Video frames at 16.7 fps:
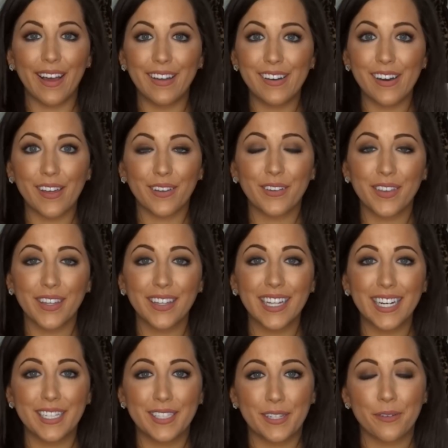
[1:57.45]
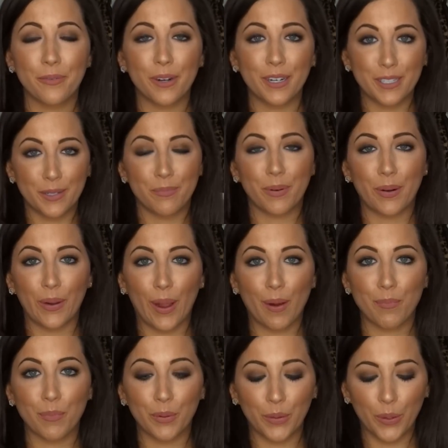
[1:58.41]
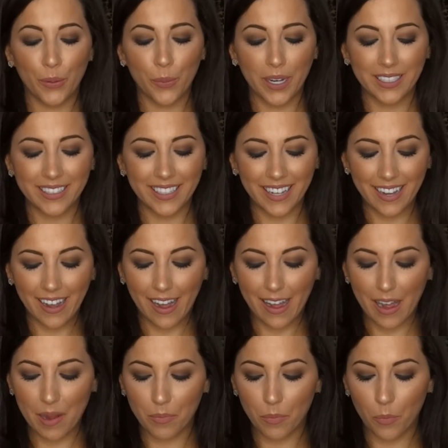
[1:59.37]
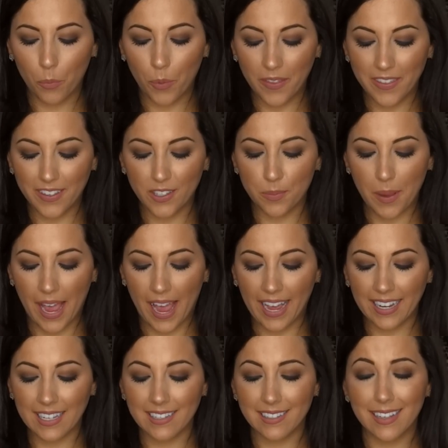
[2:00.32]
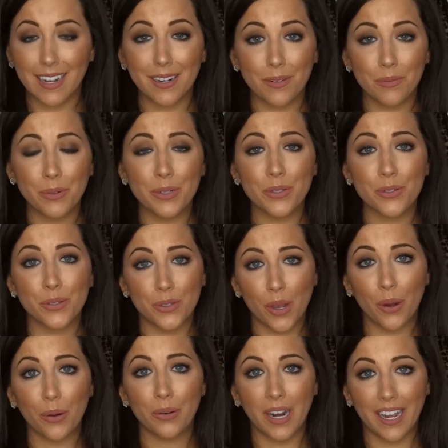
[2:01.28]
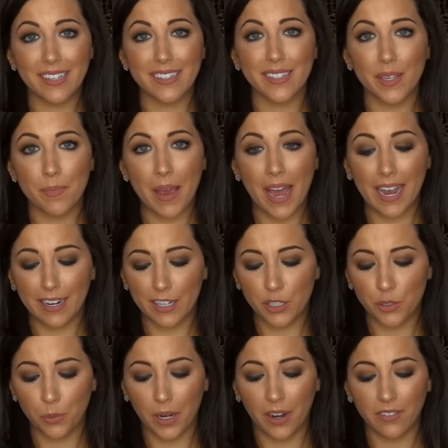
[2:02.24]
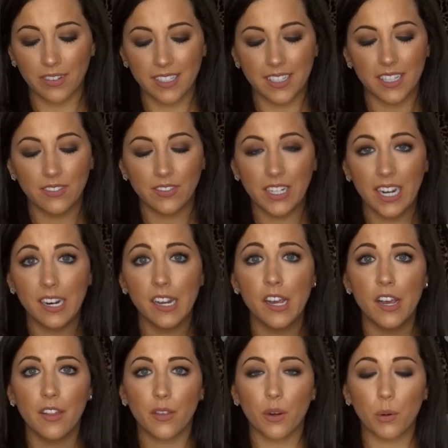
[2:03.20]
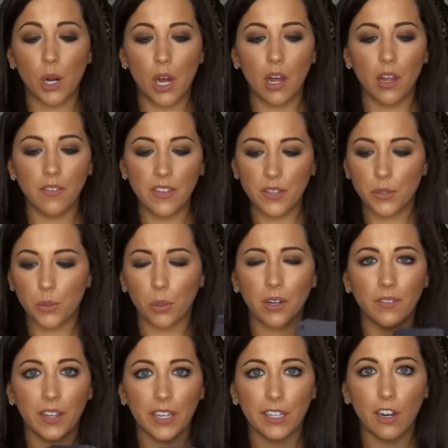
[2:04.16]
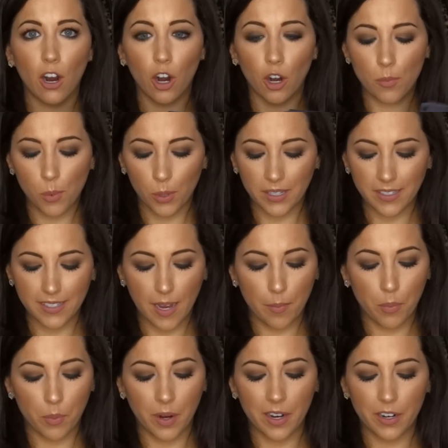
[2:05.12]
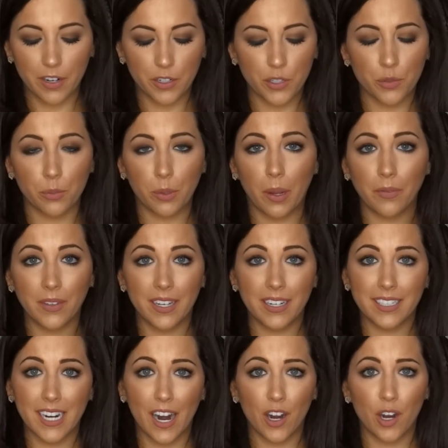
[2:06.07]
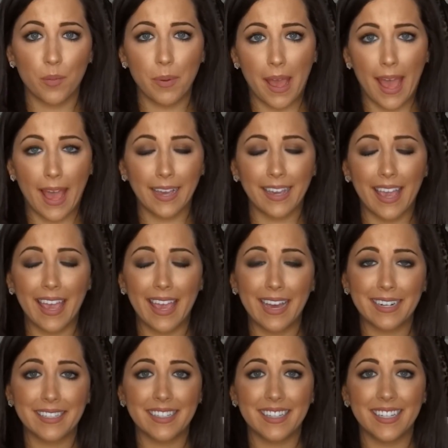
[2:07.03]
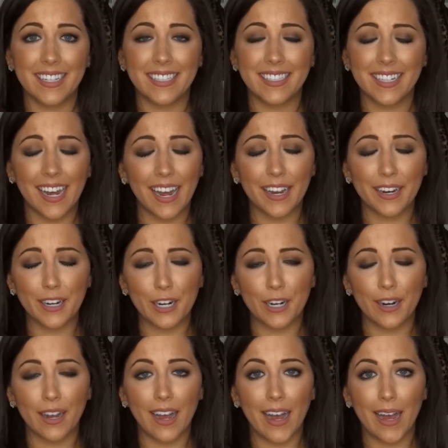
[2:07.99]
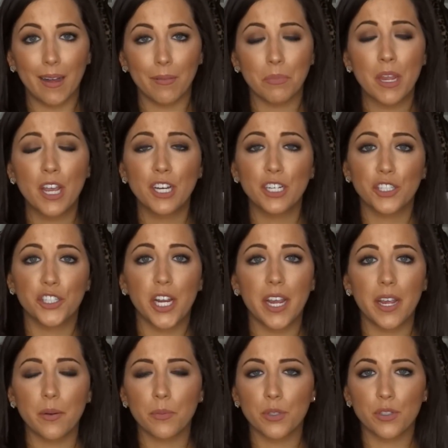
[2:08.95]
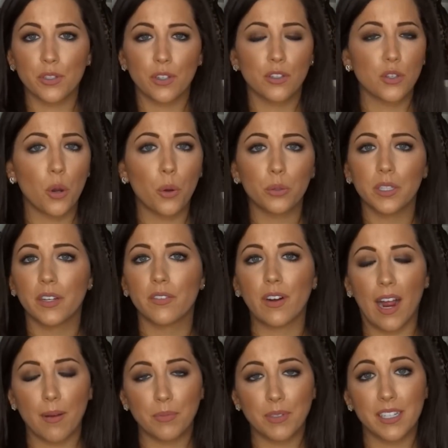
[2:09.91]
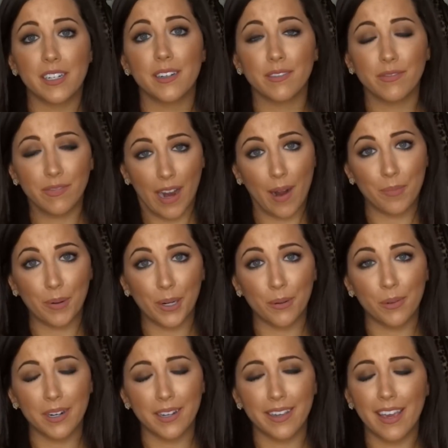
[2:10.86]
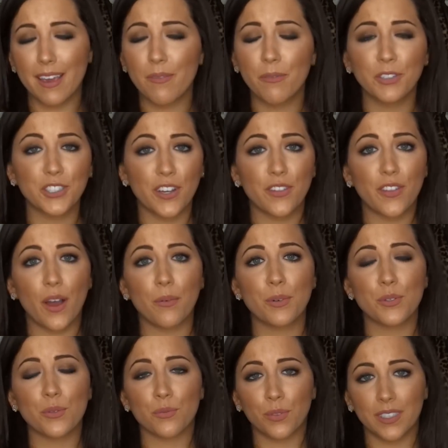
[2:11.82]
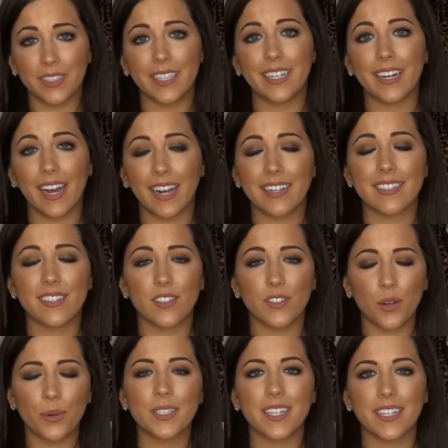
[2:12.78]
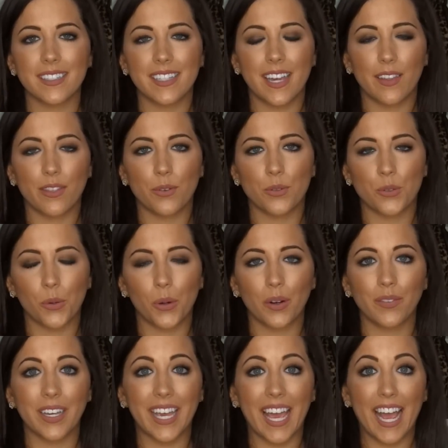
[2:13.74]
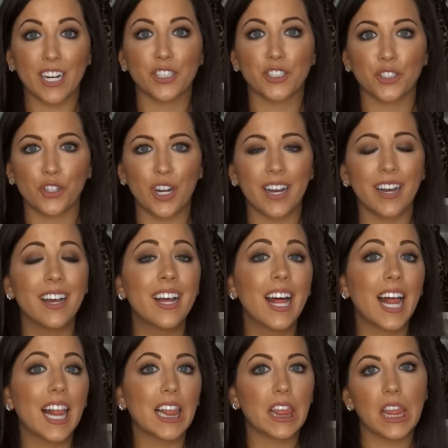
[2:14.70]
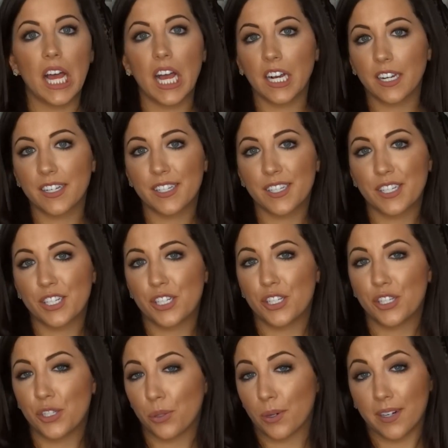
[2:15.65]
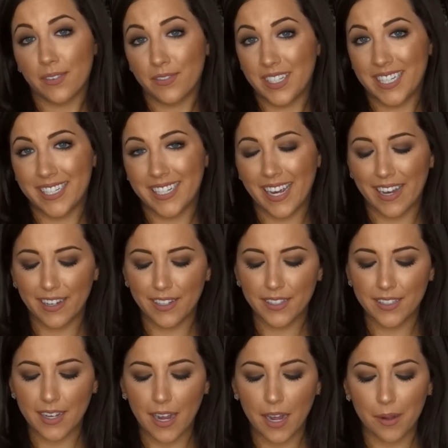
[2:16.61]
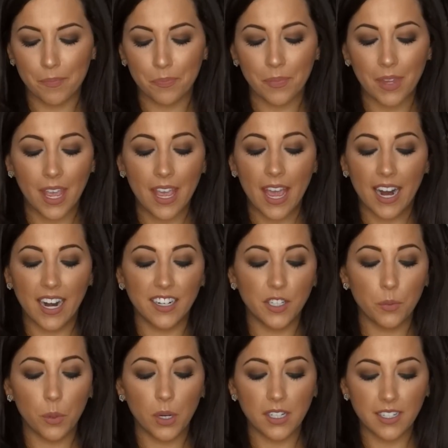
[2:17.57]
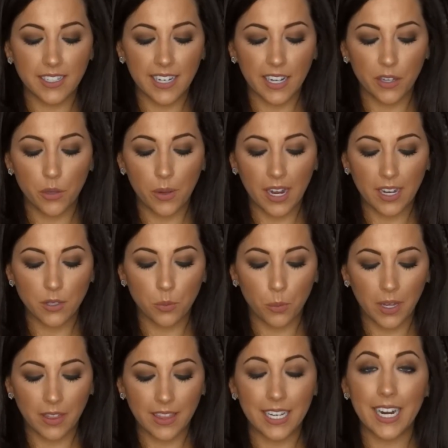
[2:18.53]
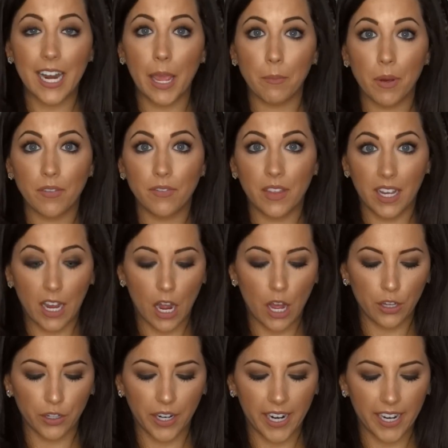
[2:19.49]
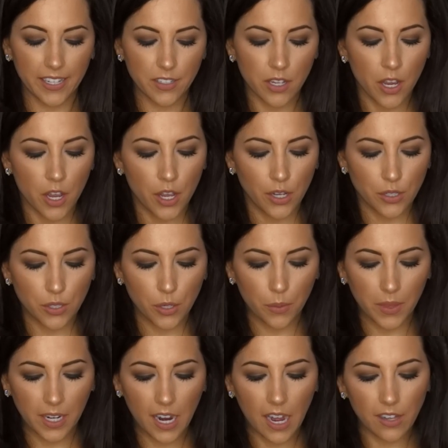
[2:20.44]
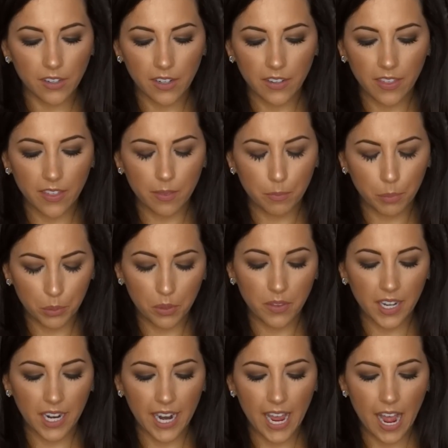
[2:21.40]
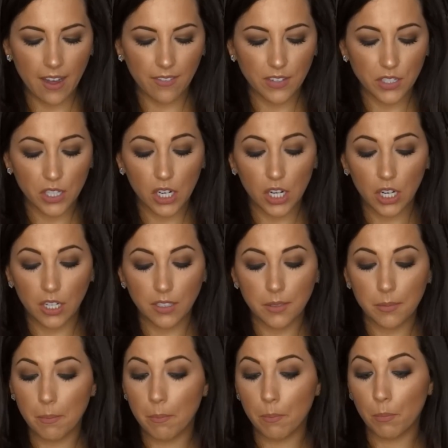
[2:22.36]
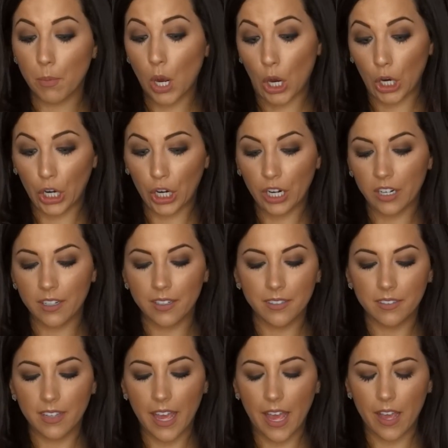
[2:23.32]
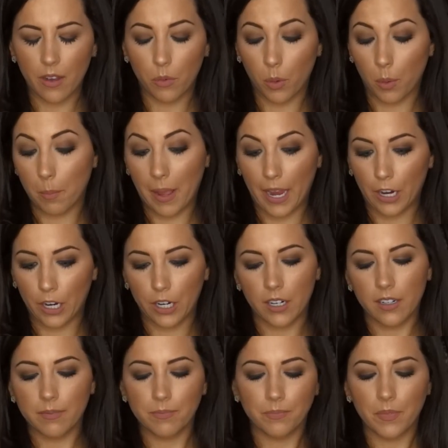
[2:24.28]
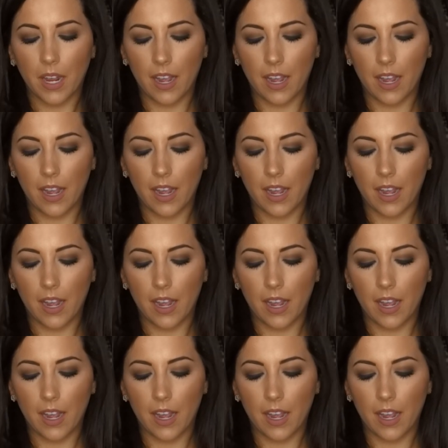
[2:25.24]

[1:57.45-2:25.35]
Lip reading: Another thing that I did want to bring up really quickly with this bag is that it was so nicely packaged when I received it. There were all of these sort of like cardboard separators throughout the entire bag, and the entire chain was totally wrapped in a fabric when it came, which I thought was really nice. It's always nice to get those sort of like extra luxe sort of details. And I did want to tell you guys what the name of the color is. So the color blue that I have is called Mare, or Mare.